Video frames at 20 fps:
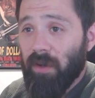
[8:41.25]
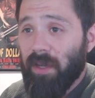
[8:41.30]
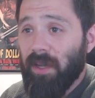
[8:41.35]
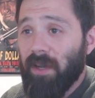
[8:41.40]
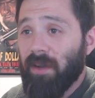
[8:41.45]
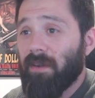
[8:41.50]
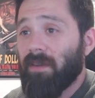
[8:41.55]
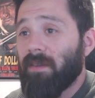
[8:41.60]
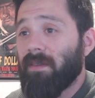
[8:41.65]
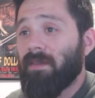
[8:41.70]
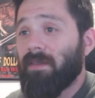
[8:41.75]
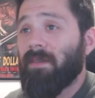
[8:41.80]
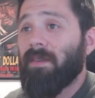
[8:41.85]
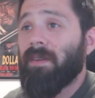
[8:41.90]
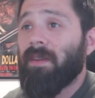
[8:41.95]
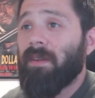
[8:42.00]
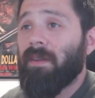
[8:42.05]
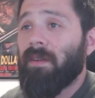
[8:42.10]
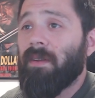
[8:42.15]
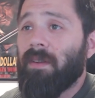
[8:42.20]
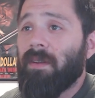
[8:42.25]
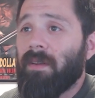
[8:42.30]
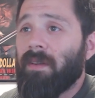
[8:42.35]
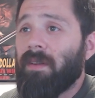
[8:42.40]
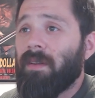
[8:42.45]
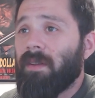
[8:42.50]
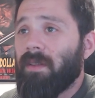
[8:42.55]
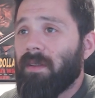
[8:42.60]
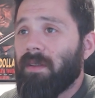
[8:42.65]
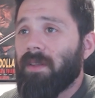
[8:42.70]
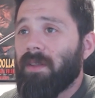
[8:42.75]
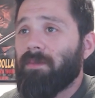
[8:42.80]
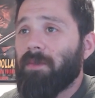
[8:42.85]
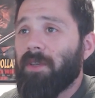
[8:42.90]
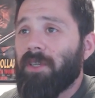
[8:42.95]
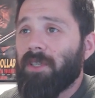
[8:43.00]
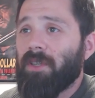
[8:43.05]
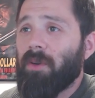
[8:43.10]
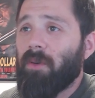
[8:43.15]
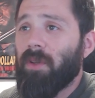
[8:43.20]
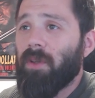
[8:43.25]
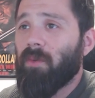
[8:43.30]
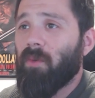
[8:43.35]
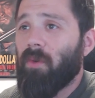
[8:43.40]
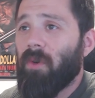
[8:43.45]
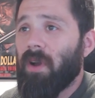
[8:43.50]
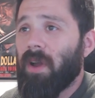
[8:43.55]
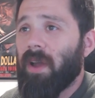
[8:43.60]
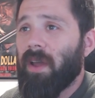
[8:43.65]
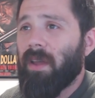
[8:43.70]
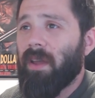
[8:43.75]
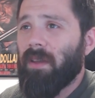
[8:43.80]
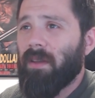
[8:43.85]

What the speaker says: here. Let me show you why.